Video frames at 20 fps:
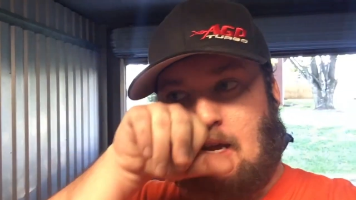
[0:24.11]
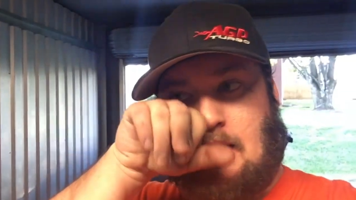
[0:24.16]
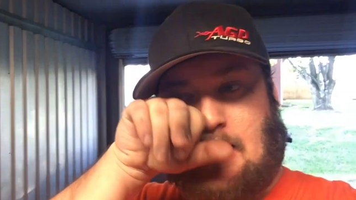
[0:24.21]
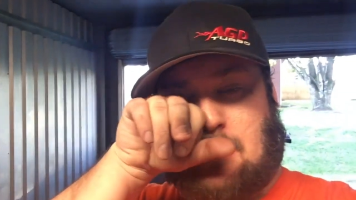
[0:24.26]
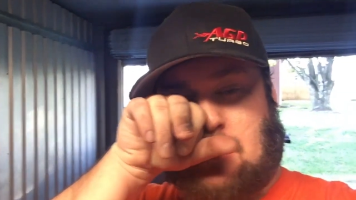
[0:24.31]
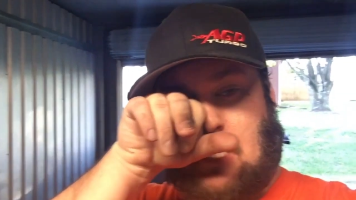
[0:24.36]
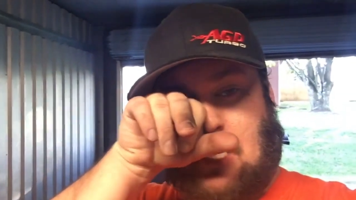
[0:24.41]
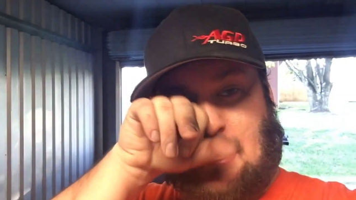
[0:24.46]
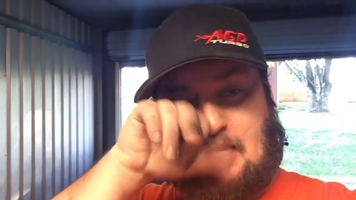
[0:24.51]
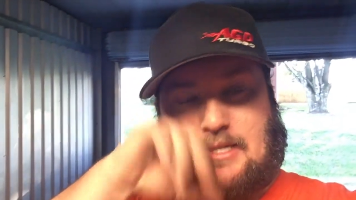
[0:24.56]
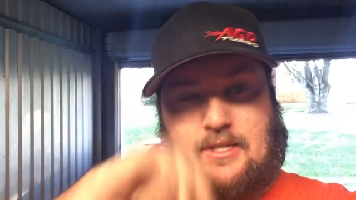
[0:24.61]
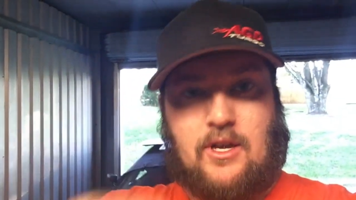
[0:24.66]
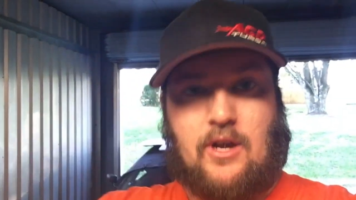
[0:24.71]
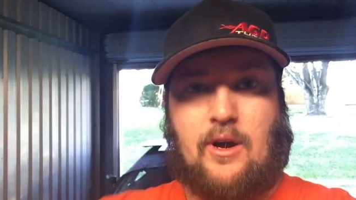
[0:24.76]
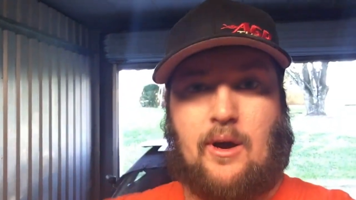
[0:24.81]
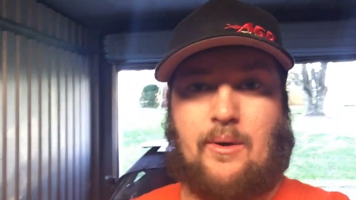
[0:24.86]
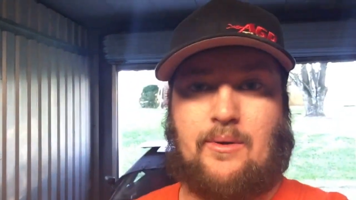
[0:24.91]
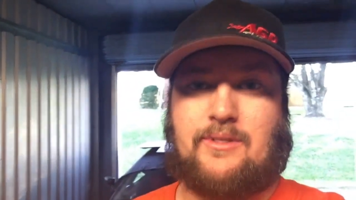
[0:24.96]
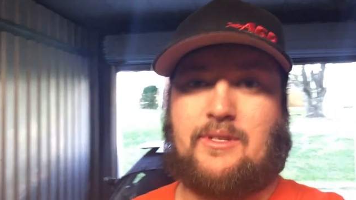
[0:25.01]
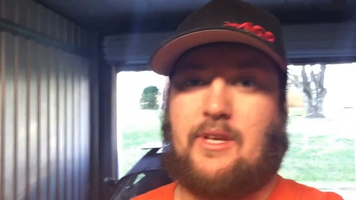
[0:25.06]
As you guys know,
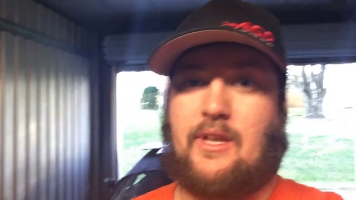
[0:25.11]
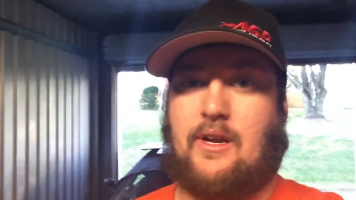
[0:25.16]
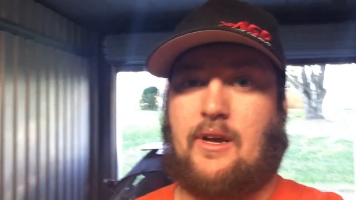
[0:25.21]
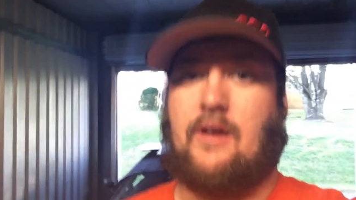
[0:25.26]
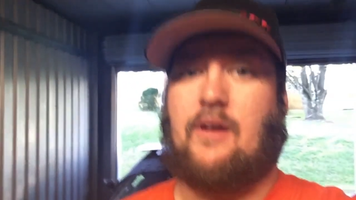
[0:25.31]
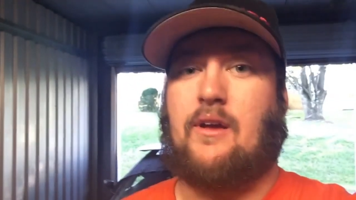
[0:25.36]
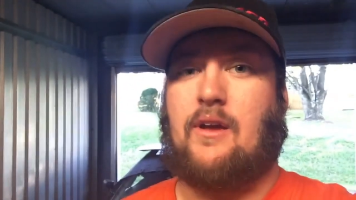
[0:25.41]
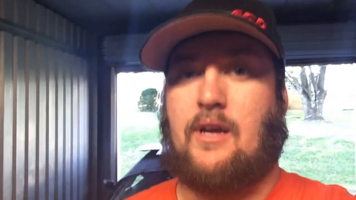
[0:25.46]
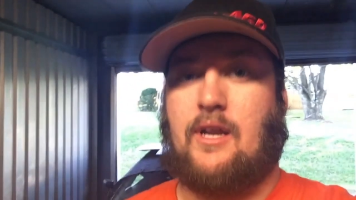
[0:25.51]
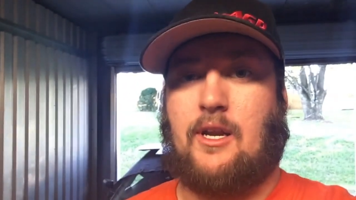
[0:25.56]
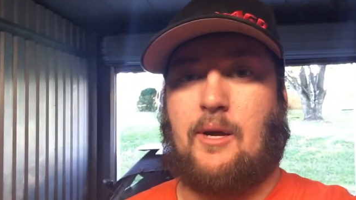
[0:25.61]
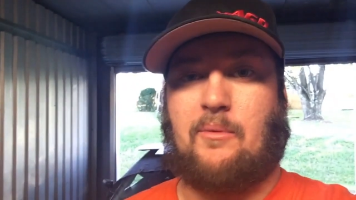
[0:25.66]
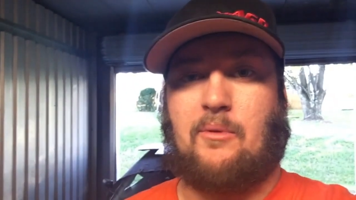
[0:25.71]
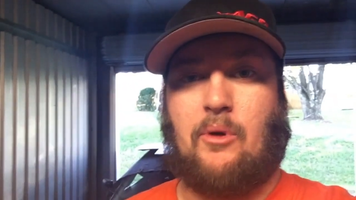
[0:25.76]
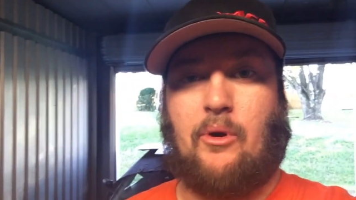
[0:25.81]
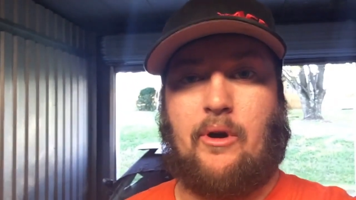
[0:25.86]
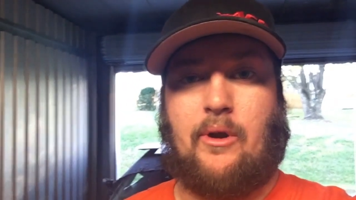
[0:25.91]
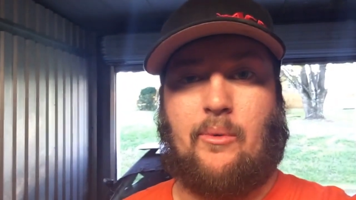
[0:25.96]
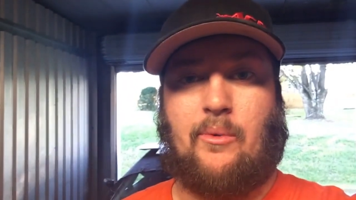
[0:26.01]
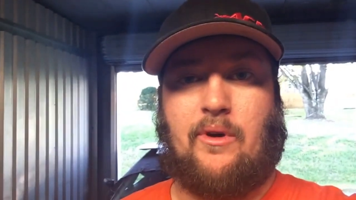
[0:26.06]
I was going to end up
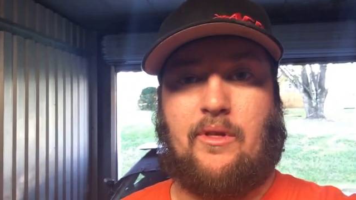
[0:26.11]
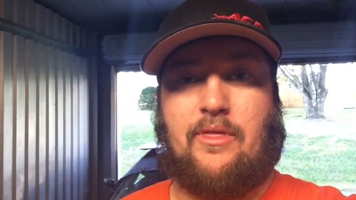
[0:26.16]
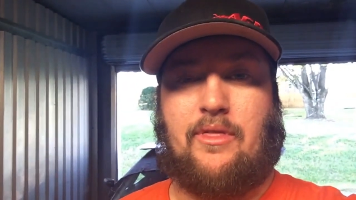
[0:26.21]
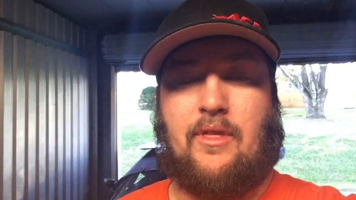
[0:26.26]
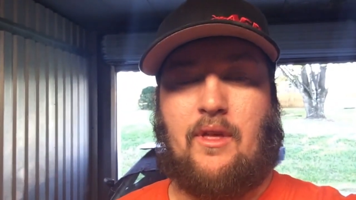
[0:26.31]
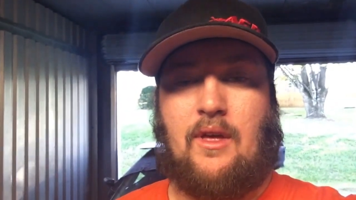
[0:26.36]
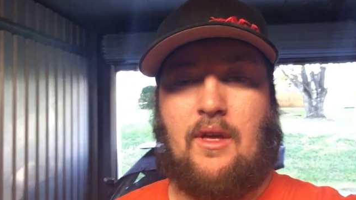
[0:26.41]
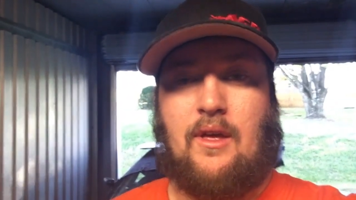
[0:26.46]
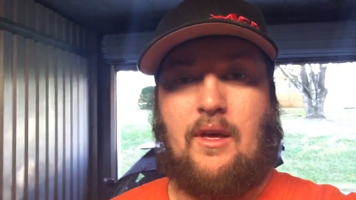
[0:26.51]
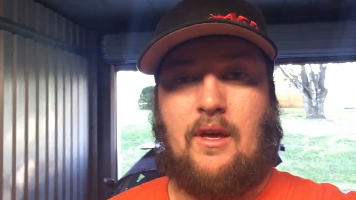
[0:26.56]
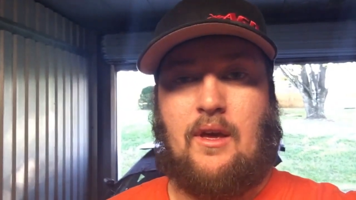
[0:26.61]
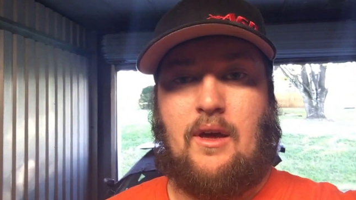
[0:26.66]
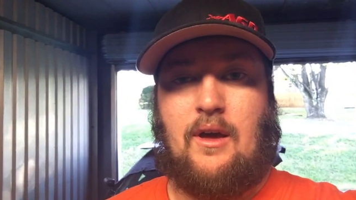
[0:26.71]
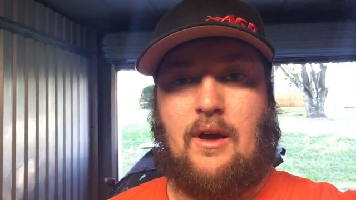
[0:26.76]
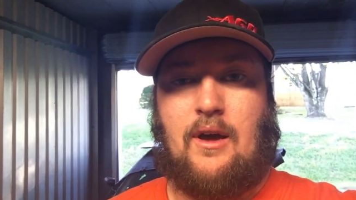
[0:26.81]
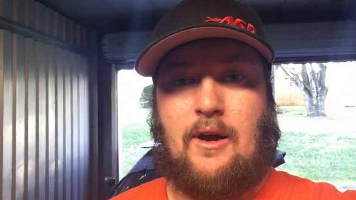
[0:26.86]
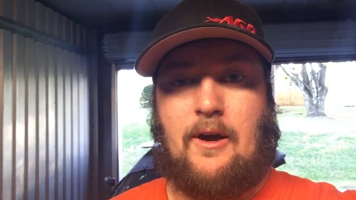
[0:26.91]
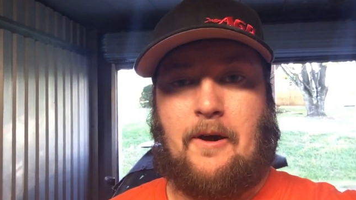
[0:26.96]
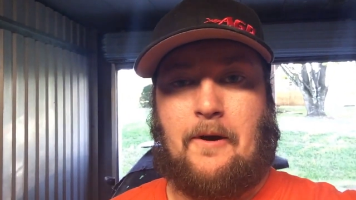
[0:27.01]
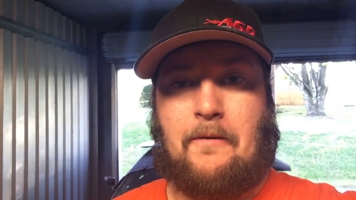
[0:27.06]
going with
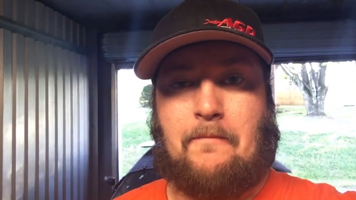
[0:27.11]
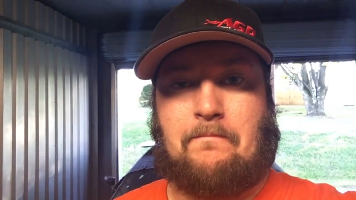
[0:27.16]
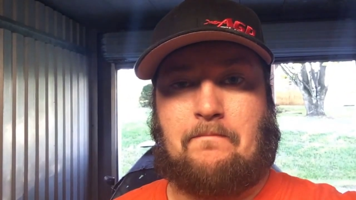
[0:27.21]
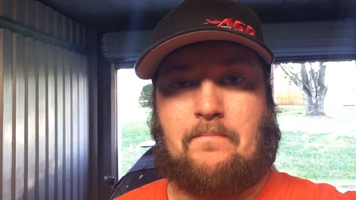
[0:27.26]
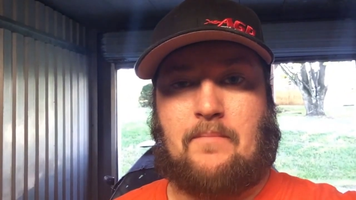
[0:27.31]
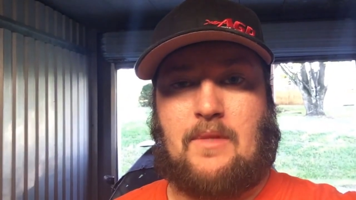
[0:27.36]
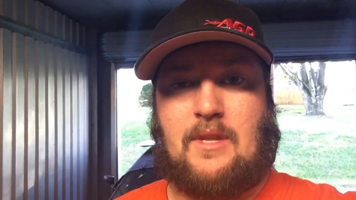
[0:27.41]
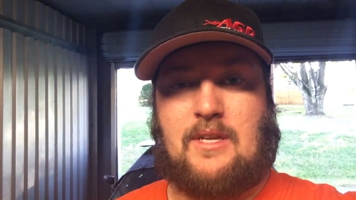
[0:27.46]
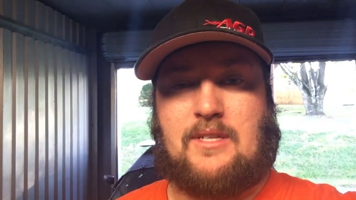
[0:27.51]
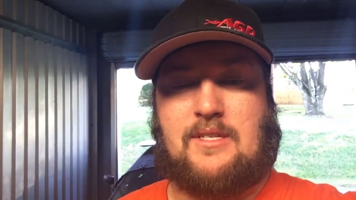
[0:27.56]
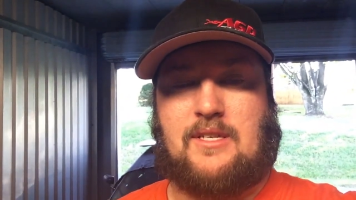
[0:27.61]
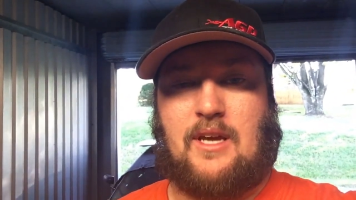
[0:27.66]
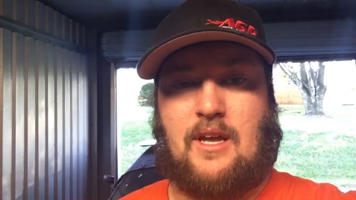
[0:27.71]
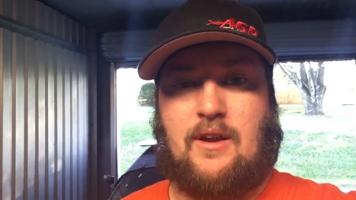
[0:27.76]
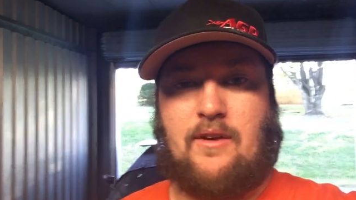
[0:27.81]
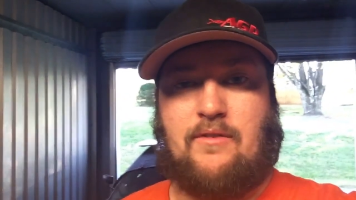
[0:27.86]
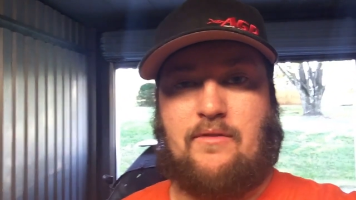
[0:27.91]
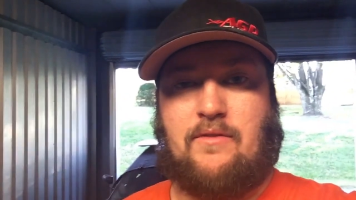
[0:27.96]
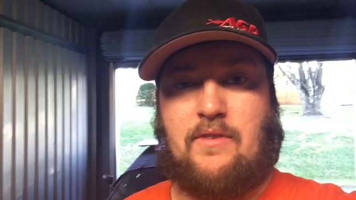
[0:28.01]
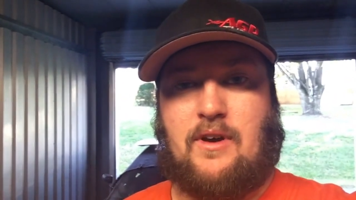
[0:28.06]
a set
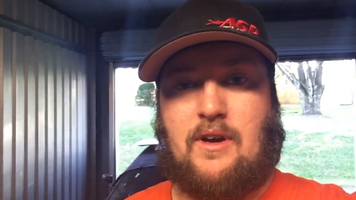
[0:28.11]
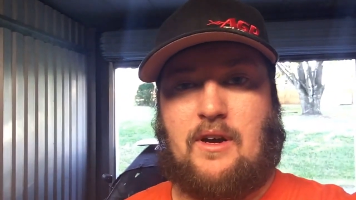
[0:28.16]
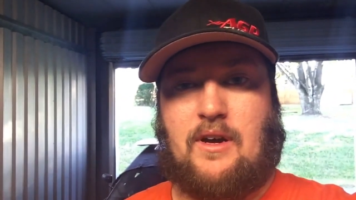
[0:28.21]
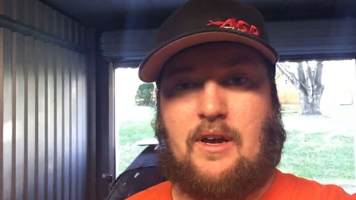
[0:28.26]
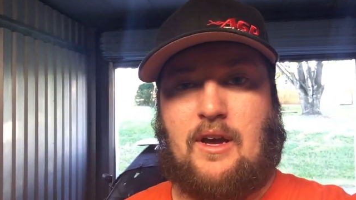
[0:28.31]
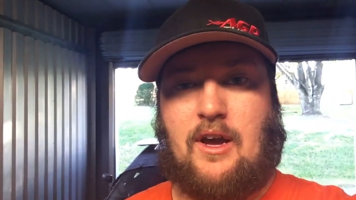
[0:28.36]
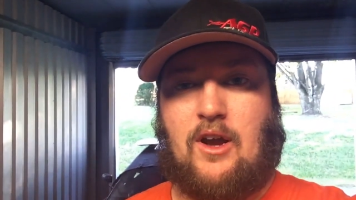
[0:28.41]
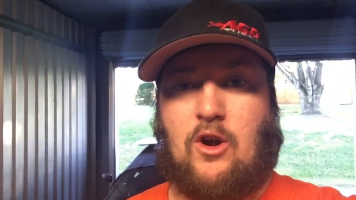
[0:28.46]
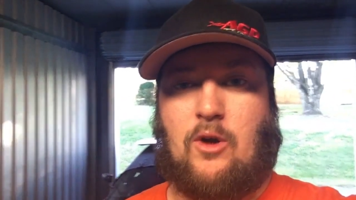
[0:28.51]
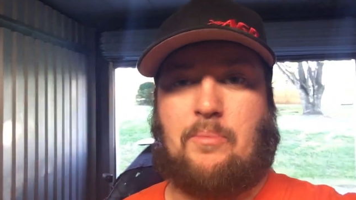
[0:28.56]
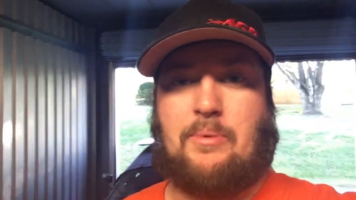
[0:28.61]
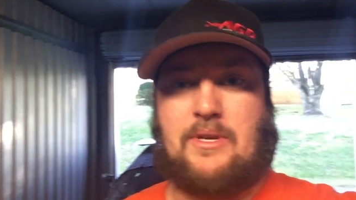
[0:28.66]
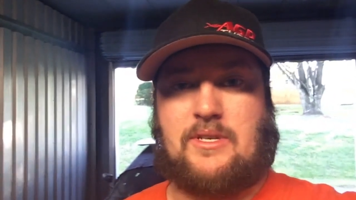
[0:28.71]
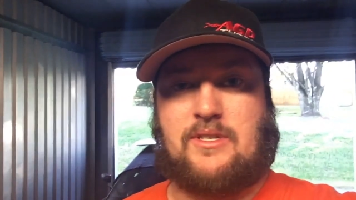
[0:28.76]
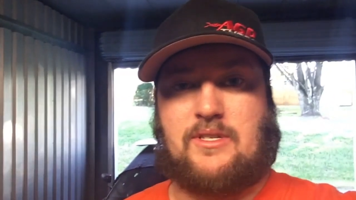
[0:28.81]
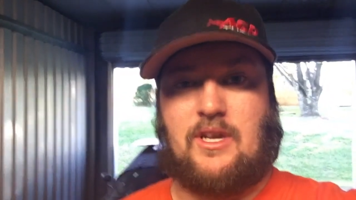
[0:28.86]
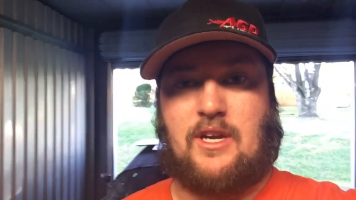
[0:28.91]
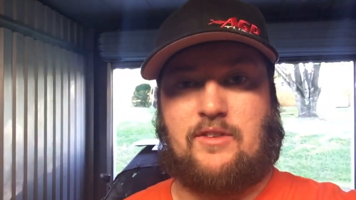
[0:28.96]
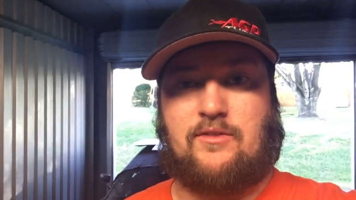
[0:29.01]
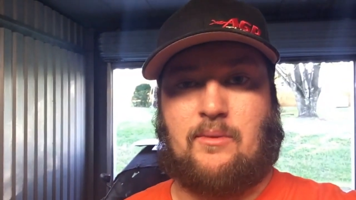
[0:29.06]
of ARP
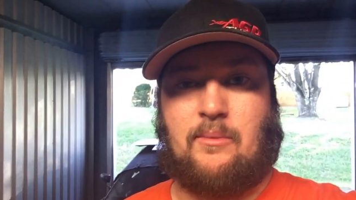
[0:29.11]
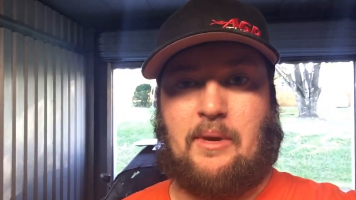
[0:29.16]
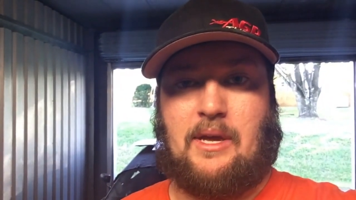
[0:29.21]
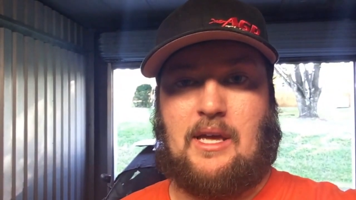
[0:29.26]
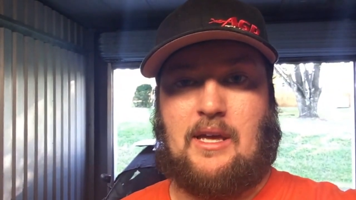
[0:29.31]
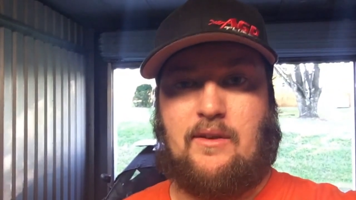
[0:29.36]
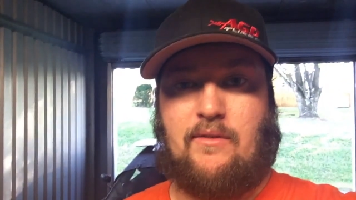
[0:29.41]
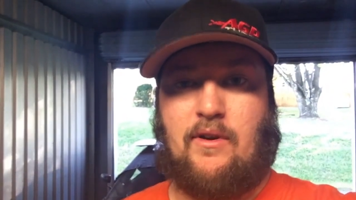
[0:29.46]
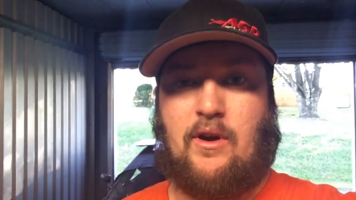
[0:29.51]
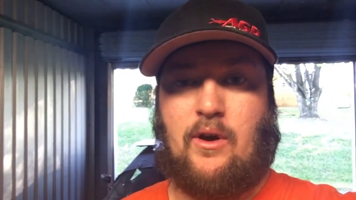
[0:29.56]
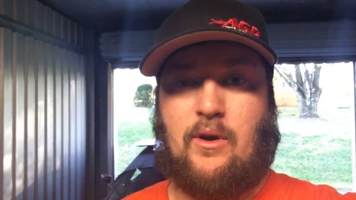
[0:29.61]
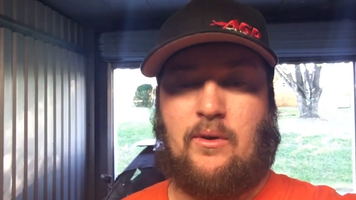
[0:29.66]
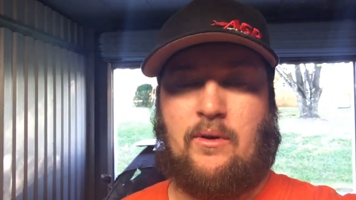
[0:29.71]
studs for my Evo.